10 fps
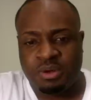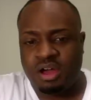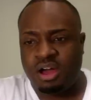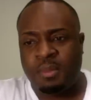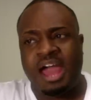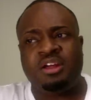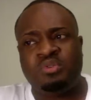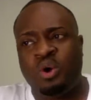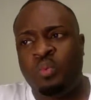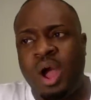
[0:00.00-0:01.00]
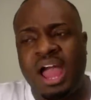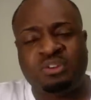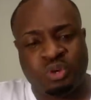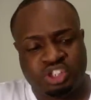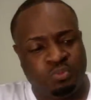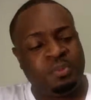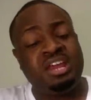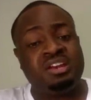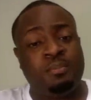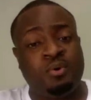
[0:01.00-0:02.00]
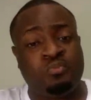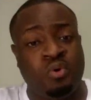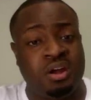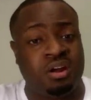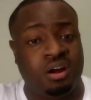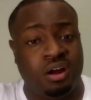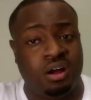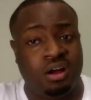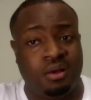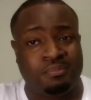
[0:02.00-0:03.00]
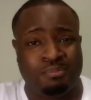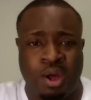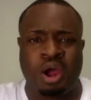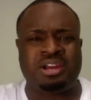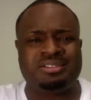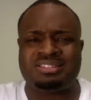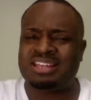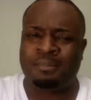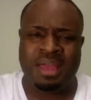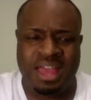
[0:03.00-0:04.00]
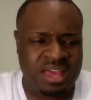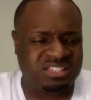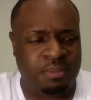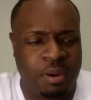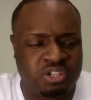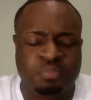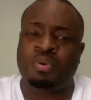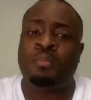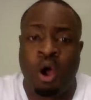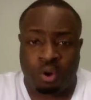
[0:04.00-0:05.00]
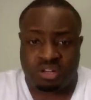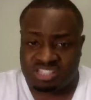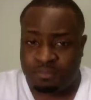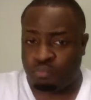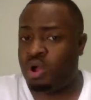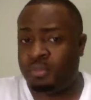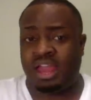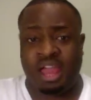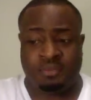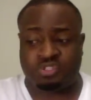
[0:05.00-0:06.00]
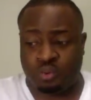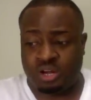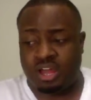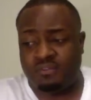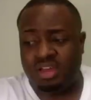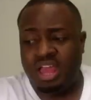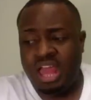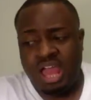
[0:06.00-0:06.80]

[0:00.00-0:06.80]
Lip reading: I don't know why, but she's meeting up with one of her marketers or some person, promoter, some woman that helps or whatever.